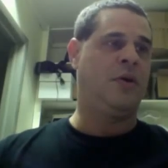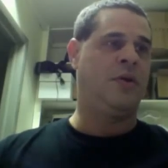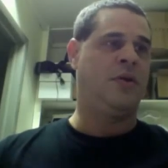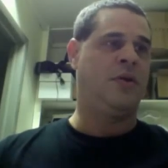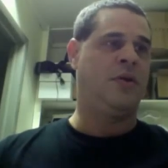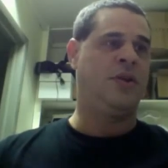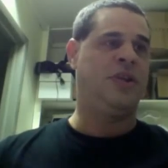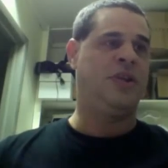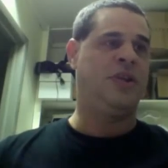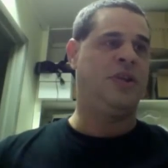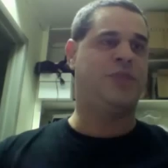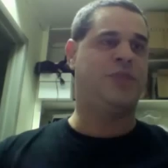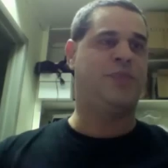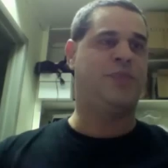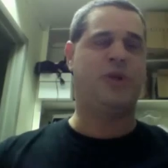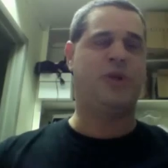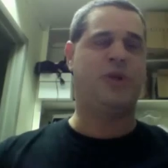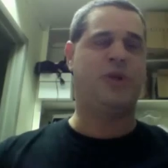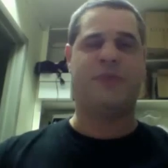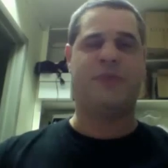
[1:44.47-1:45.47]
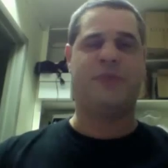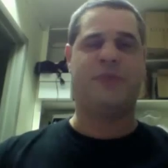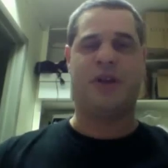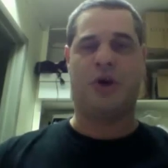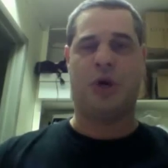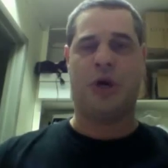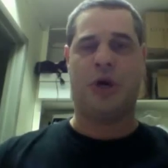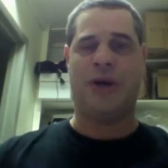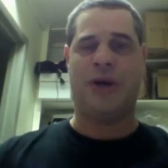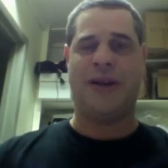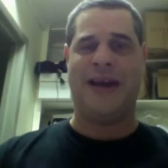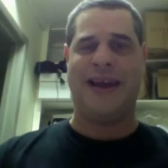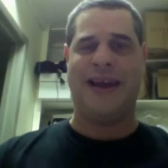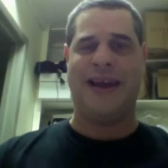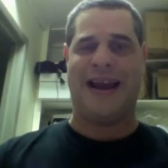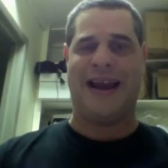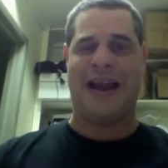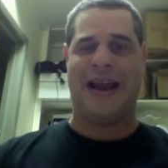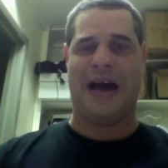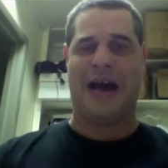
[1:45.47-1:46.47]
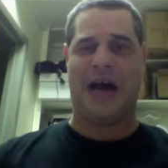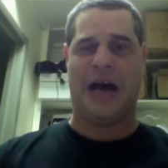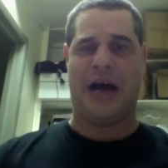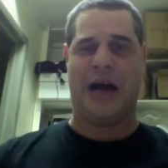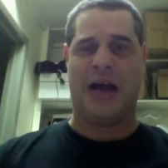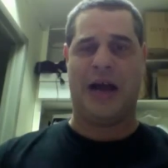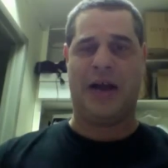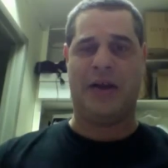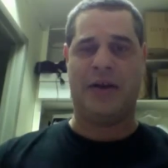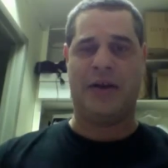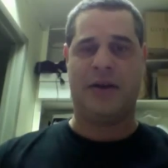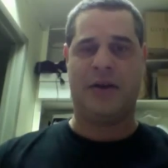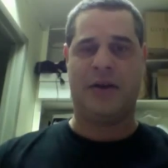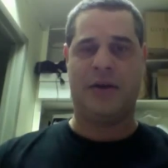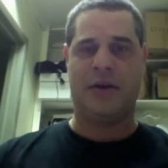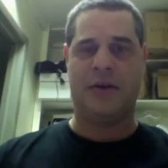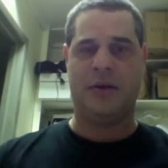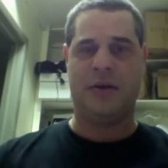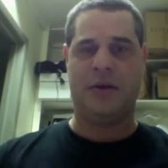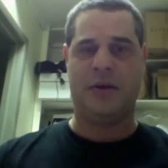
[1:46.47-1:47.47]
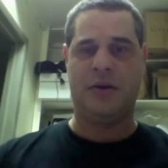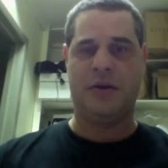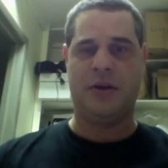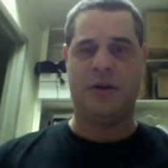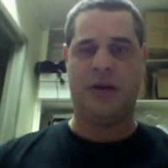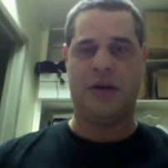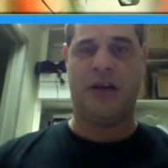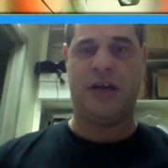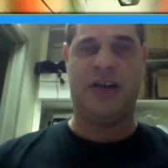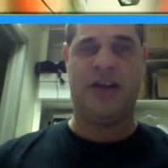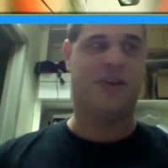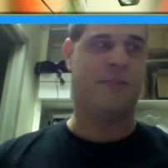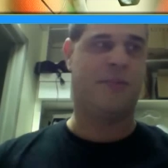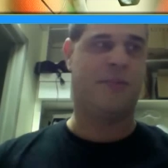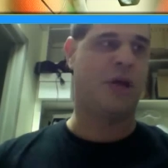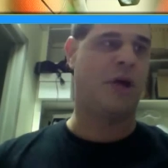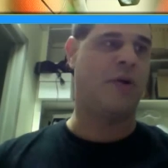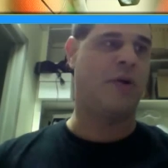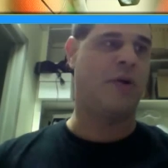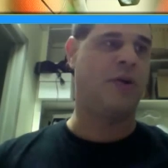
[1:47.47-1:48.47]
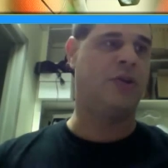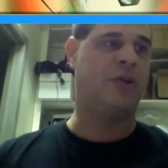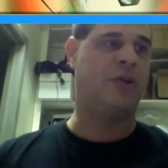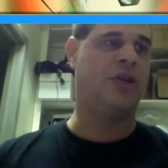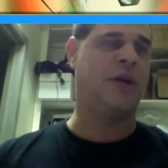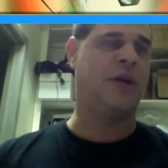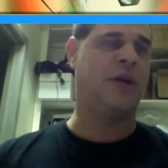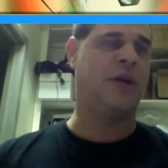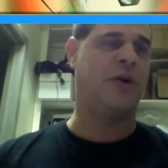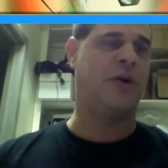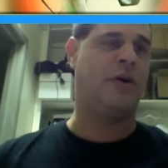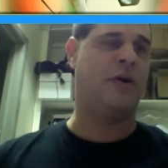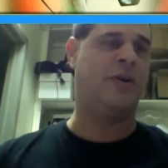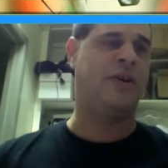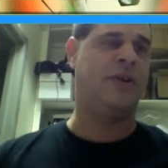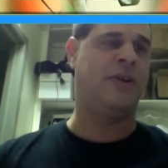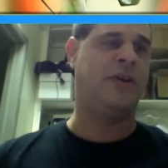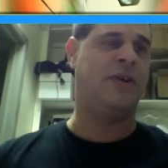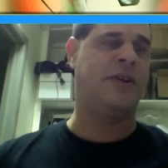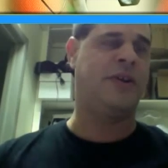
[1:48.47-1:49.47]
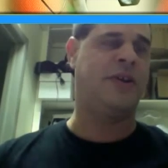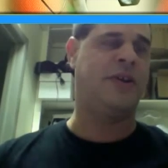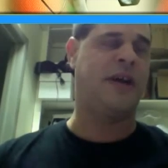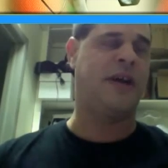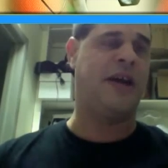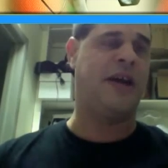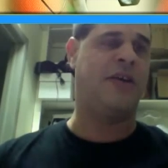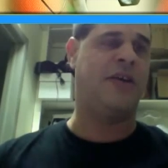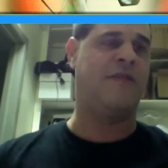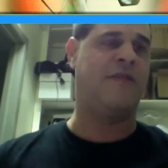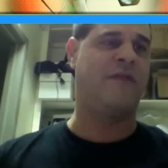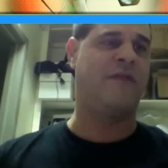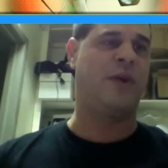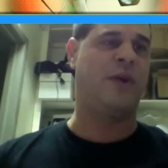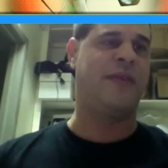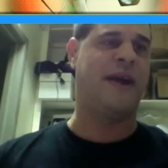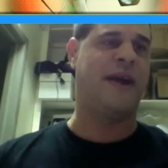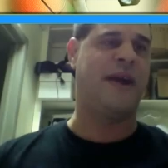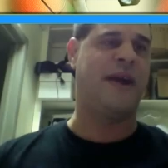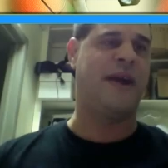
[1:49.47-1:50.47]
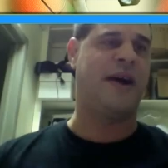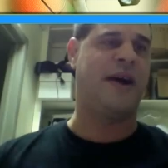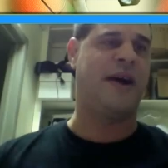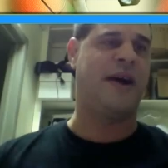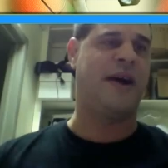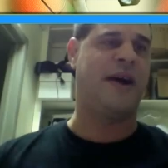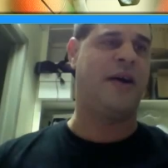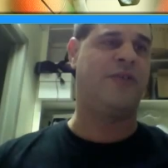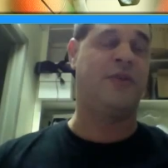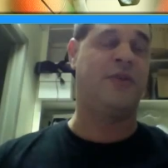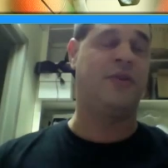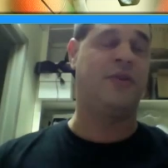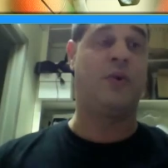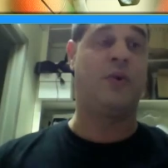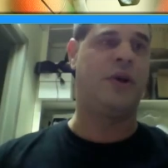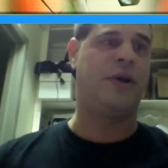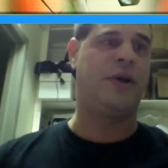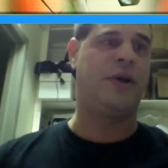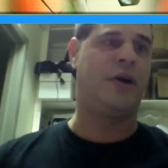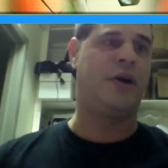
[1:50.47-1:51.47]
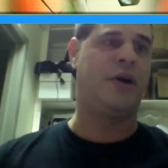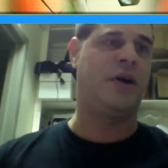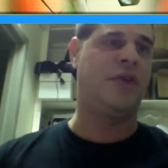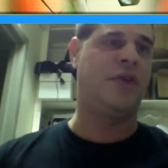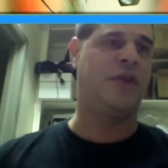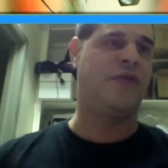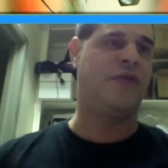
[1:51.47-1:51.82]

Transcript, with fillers: The Sportsman Online ends up going 2 and 0 on the day, good for 1100